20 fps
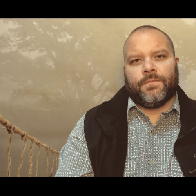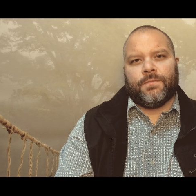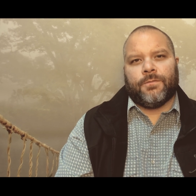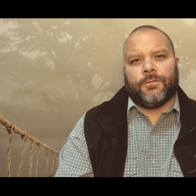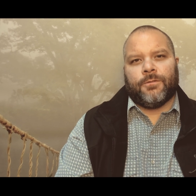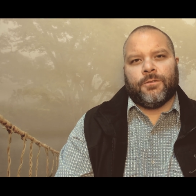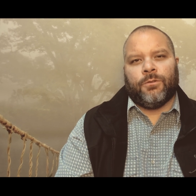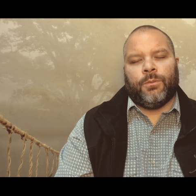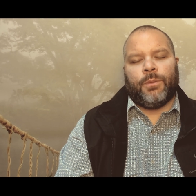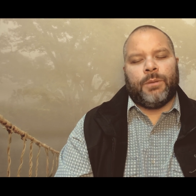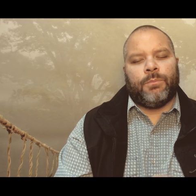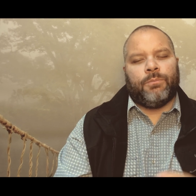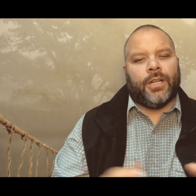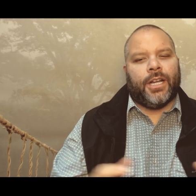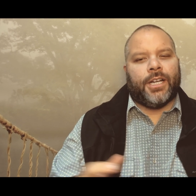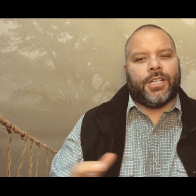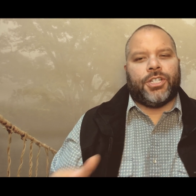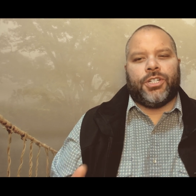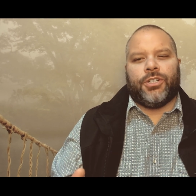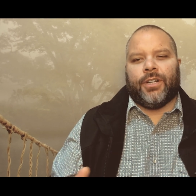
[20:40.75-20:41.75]
We'll be
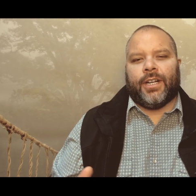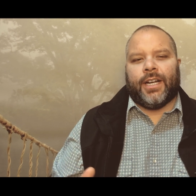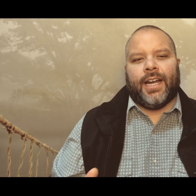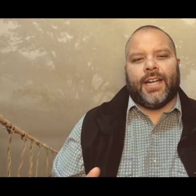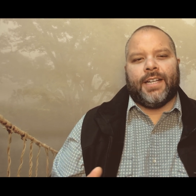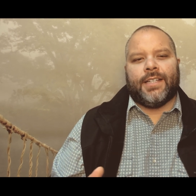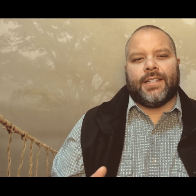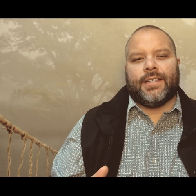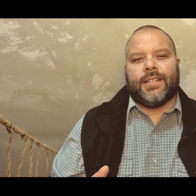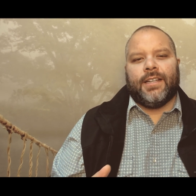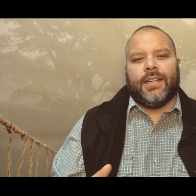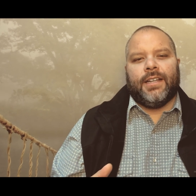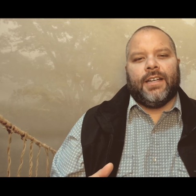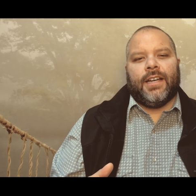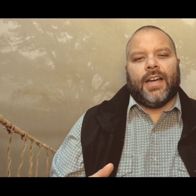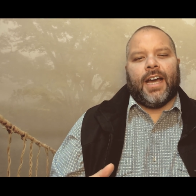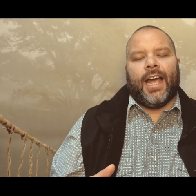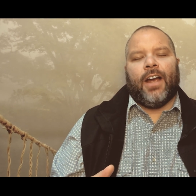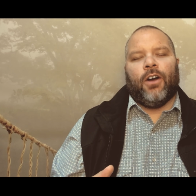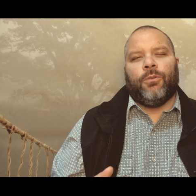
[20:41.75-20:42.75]
blessed, you guys.
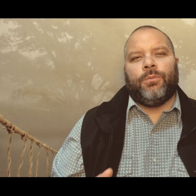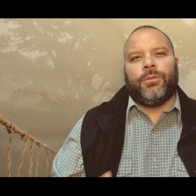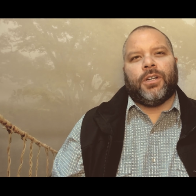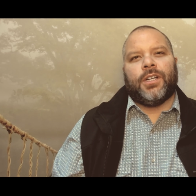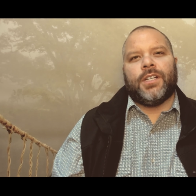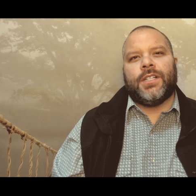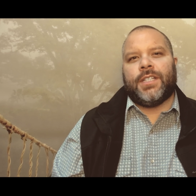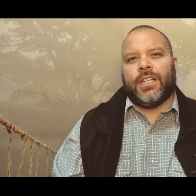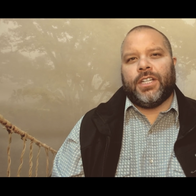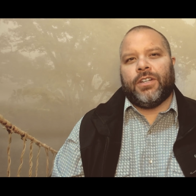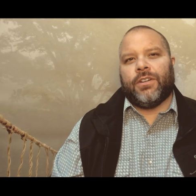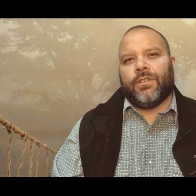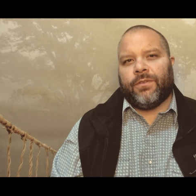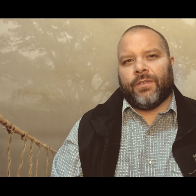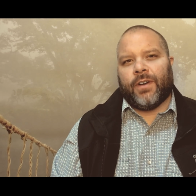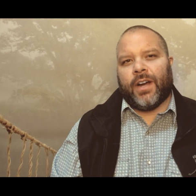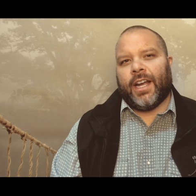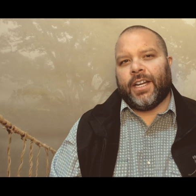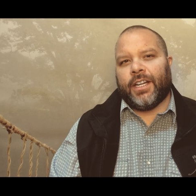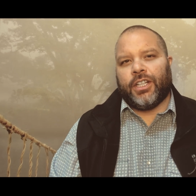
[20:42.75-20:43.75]
I hope you continue to
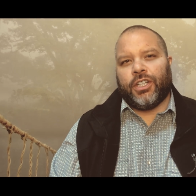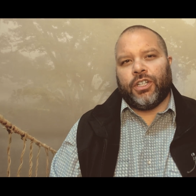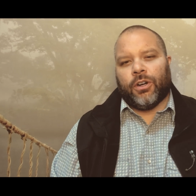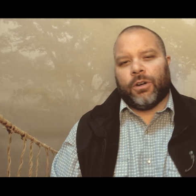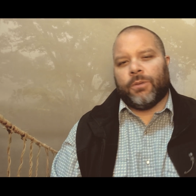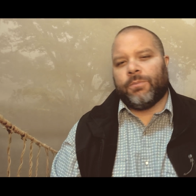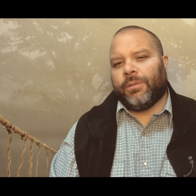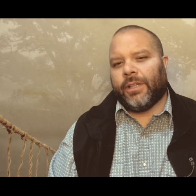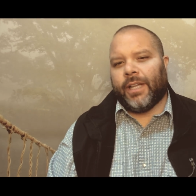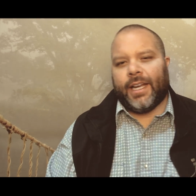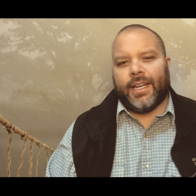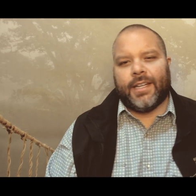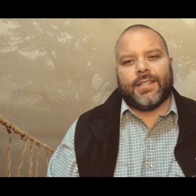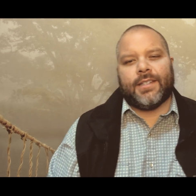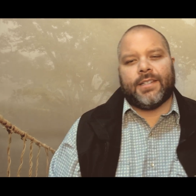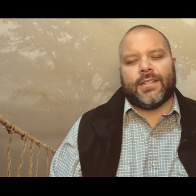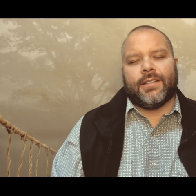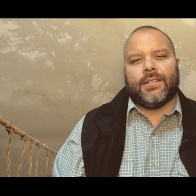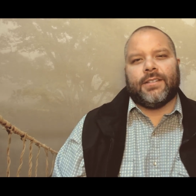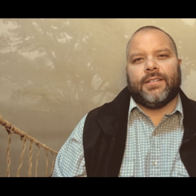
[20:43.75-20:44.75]
find your
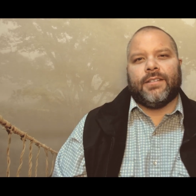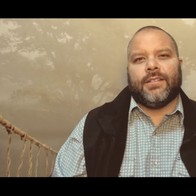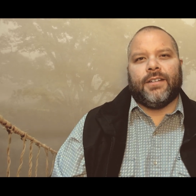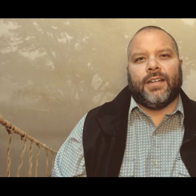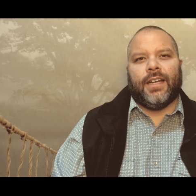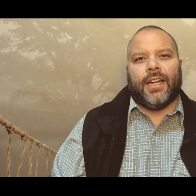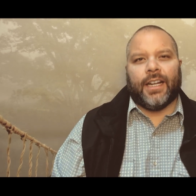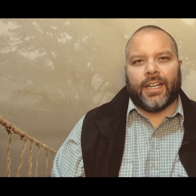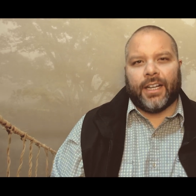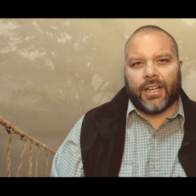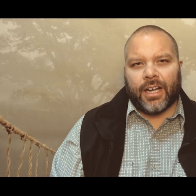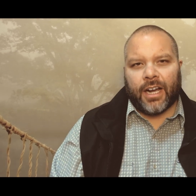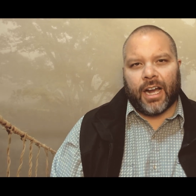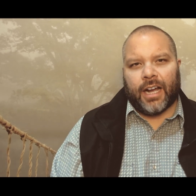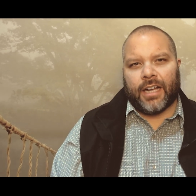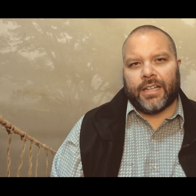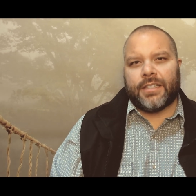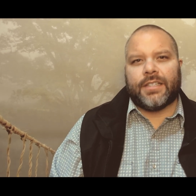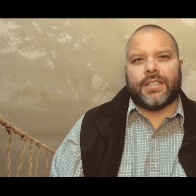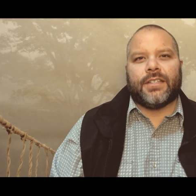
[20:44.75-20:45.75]
place in
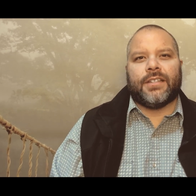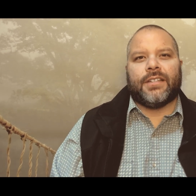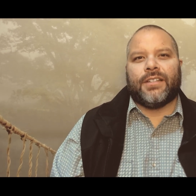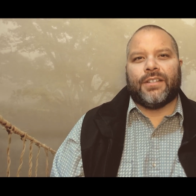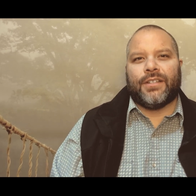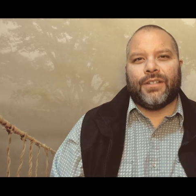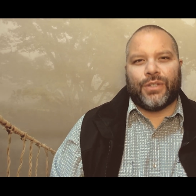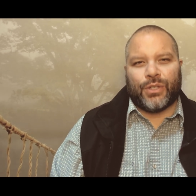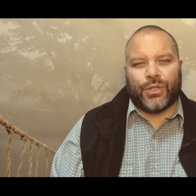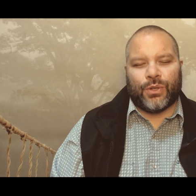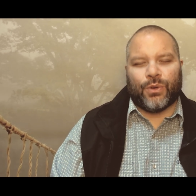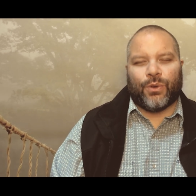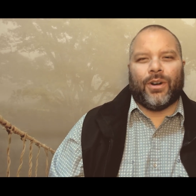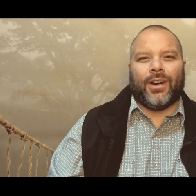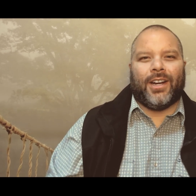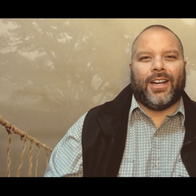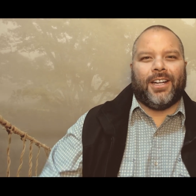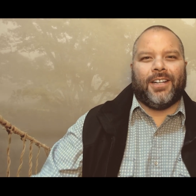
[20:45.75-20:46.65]
God's story.